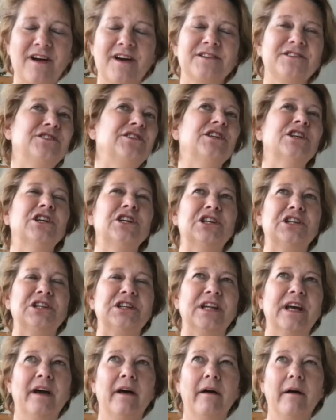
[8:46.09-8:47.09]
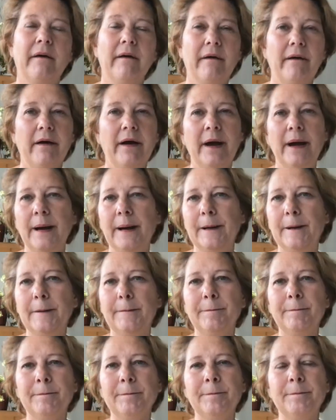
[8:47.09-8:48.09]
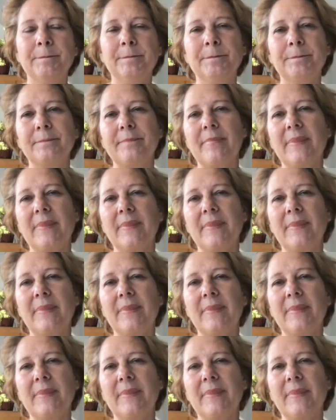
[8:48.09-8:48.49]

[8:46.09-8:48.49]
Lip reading: onion, some